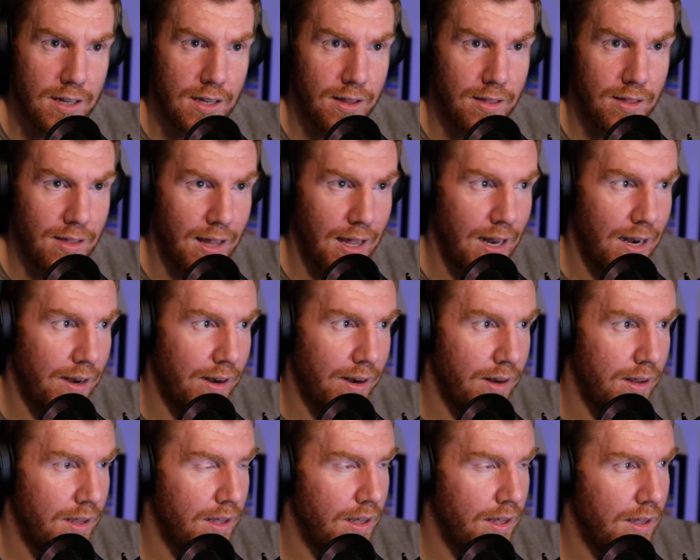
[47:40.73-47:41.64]
And then
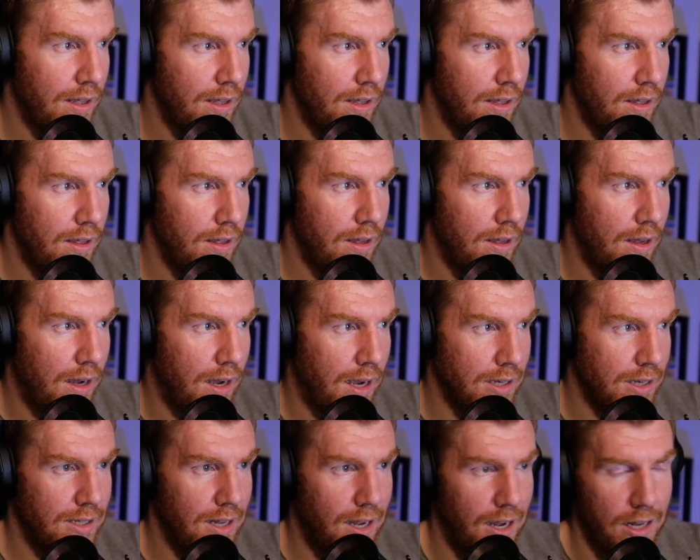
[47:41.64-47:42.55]
I
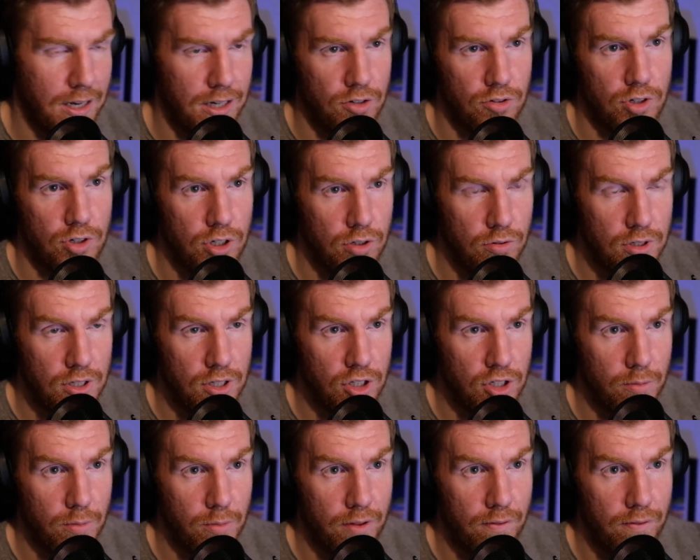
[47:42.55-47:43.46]
started introducing
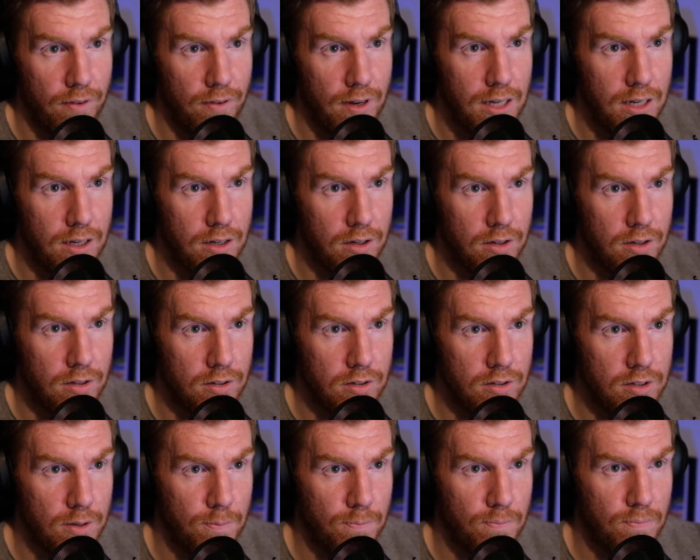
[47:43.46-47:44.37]
some of the
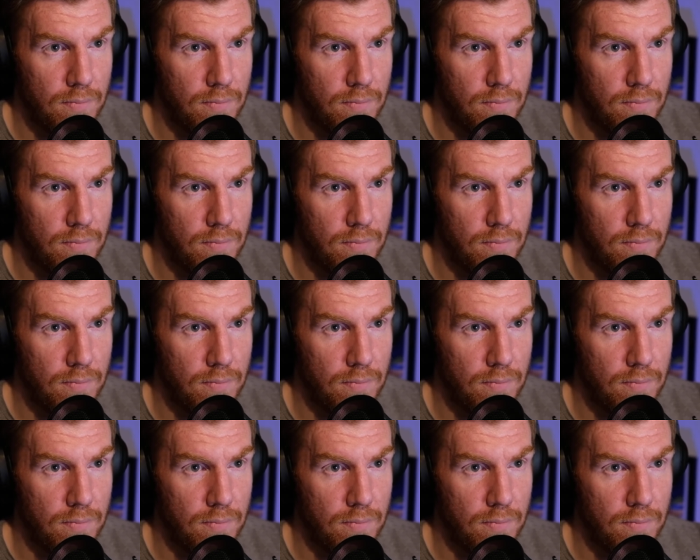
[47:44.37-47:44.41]
videos.